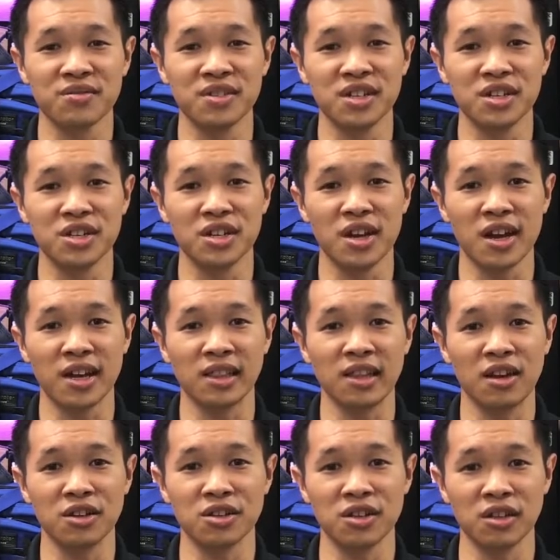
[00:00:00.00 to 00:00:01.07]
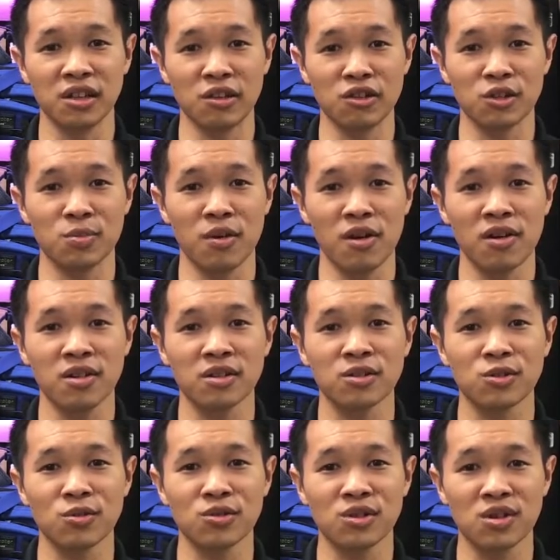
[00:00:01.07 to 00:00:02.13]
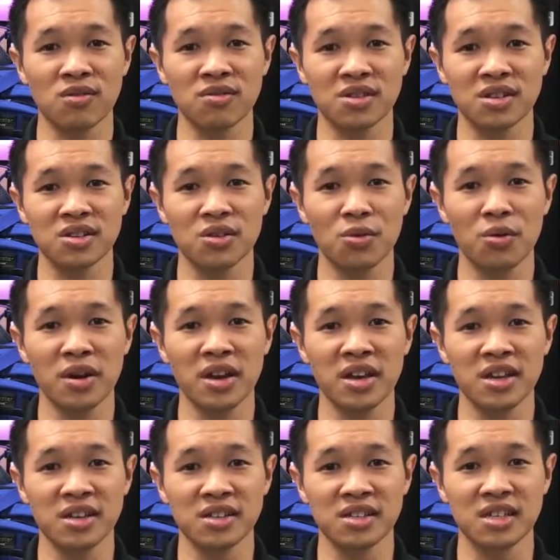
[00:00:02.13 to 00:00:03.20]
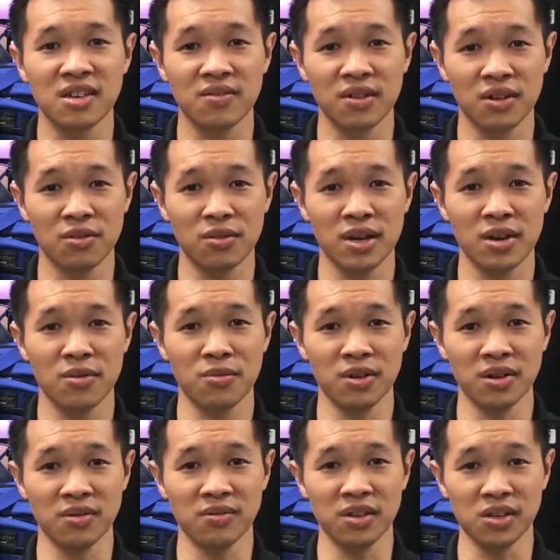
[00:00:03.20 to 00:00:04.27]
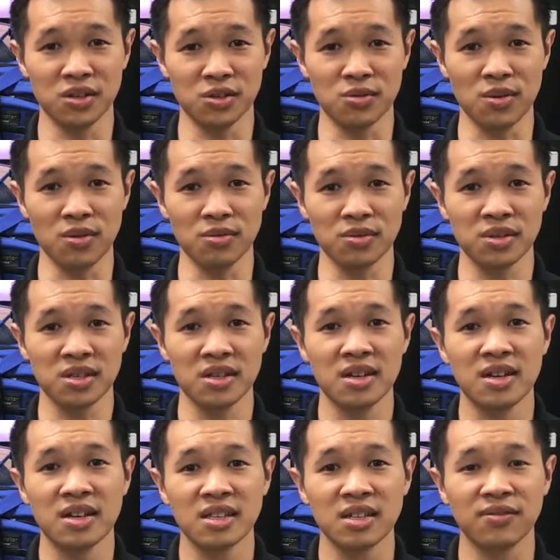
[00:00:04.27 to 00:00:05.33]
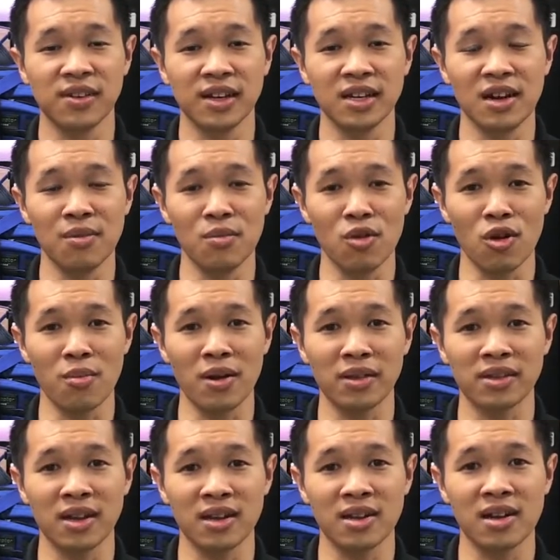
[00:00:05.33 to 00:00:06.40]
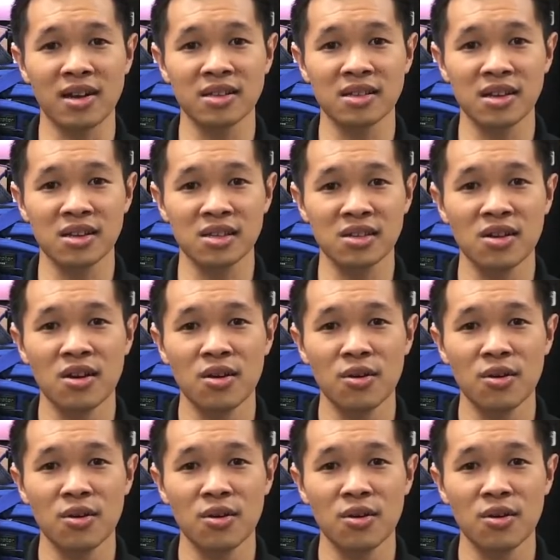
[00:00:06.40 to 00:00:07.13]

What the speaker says: of DJI launching their Spark, Drone Services Hawaii is giving away one of these drones. To find out more about that contest